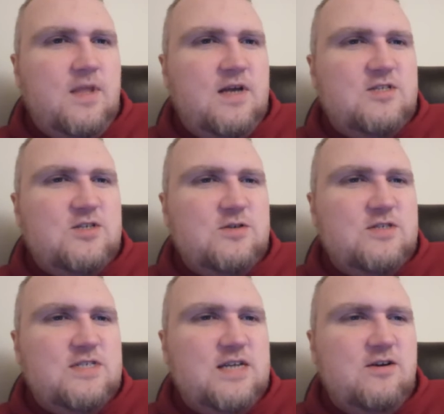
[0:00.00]
And so
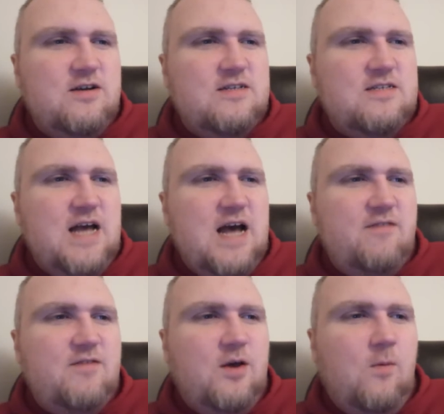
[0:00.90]
Sarah is to
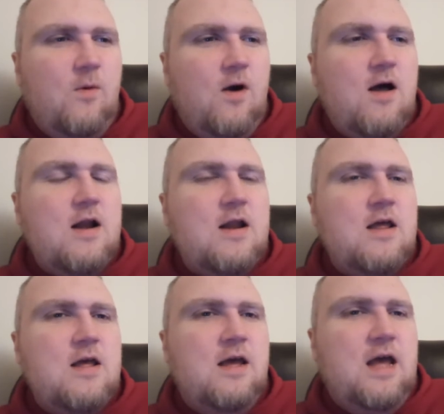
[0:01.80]
have to go on
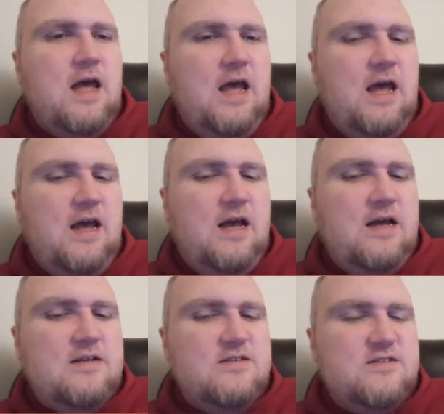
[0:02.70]

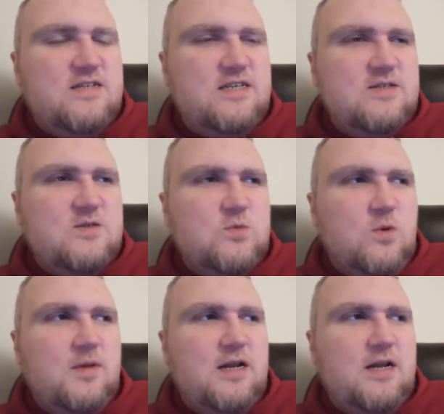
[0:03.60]
and see this
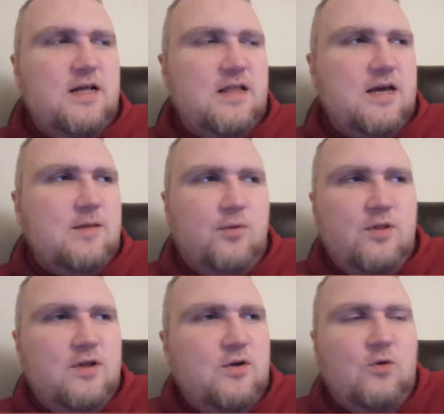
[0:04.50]
woman like
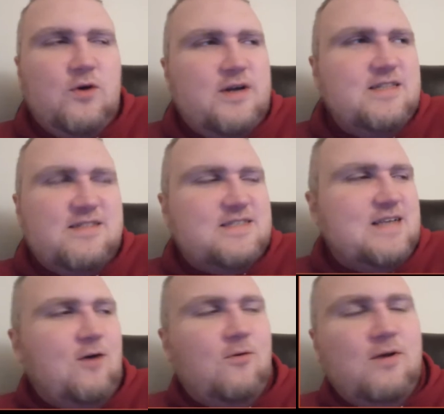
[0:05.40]
pulling organs
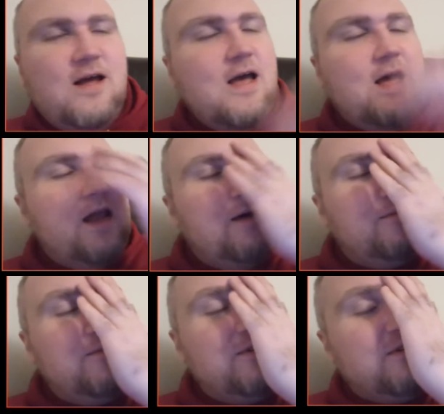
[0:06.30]
out. And
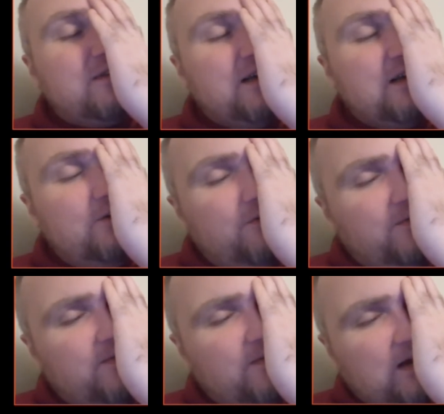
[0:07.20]
I'm just like, you
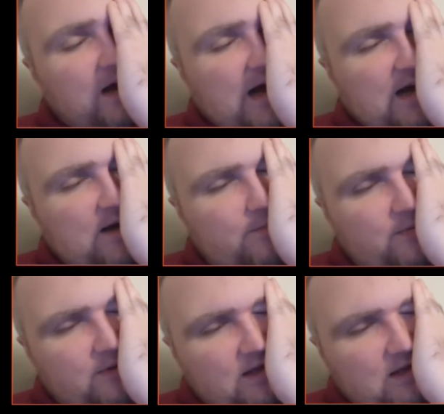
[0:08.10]
have gotta
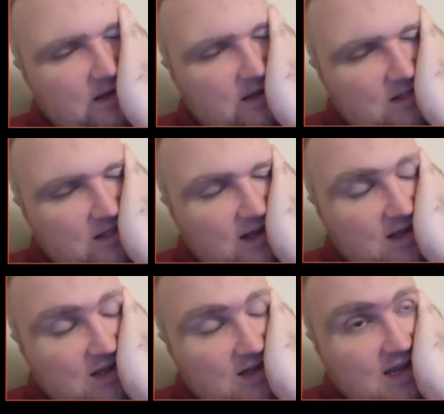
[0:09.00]
be
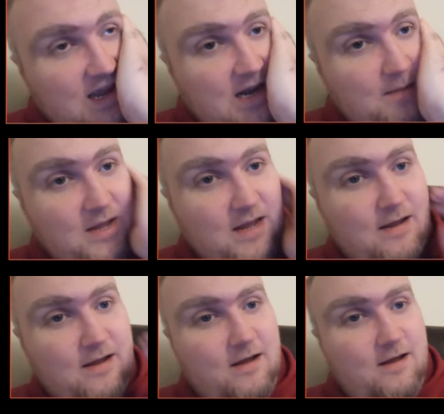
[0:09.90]
like kidding
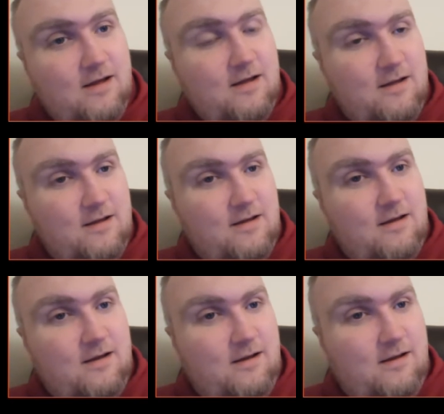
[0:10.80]
me.
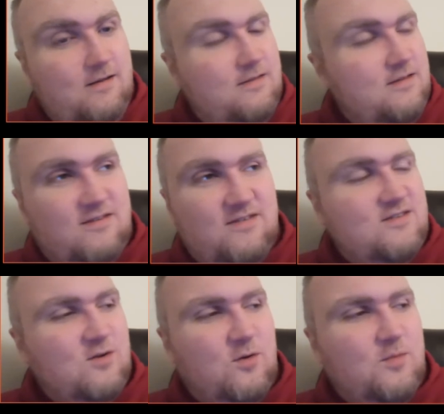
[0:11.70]
This is
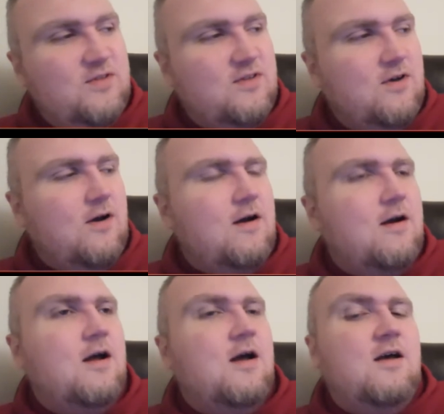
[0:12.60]
so
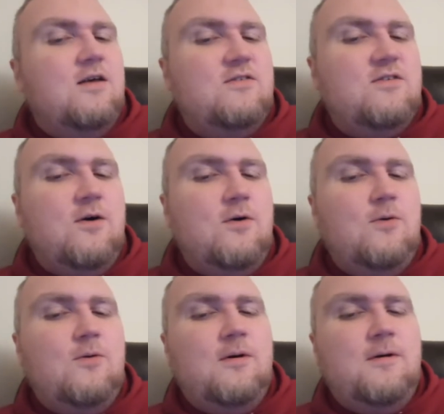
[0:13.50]
bizarre.
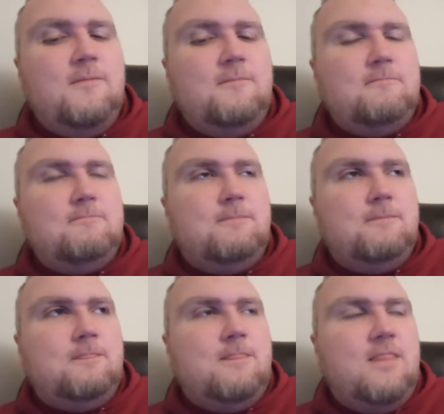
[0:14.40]
So
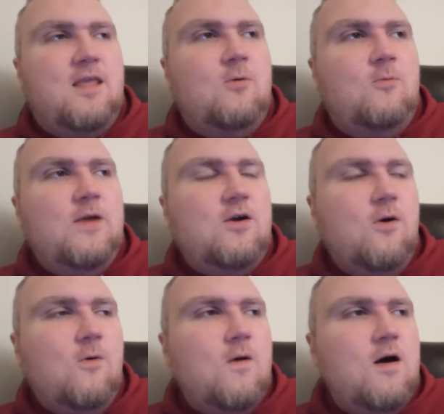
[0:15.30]
we
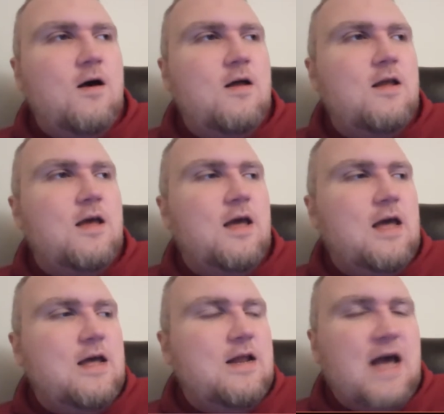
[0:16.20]
go on,
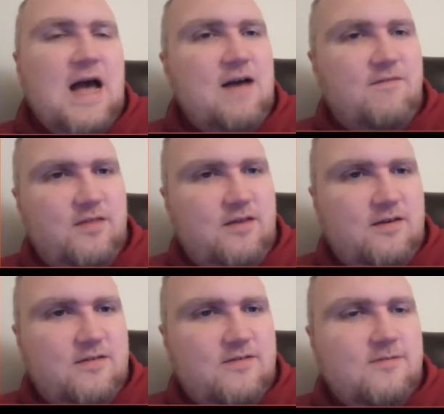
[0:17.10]
and after
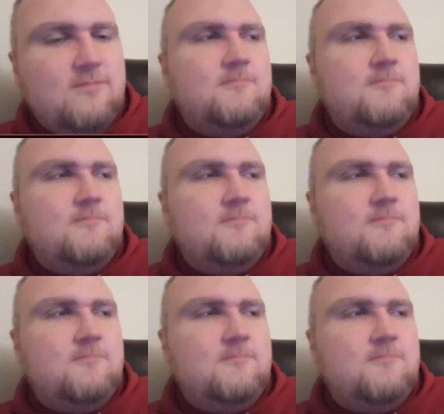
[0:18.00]
this,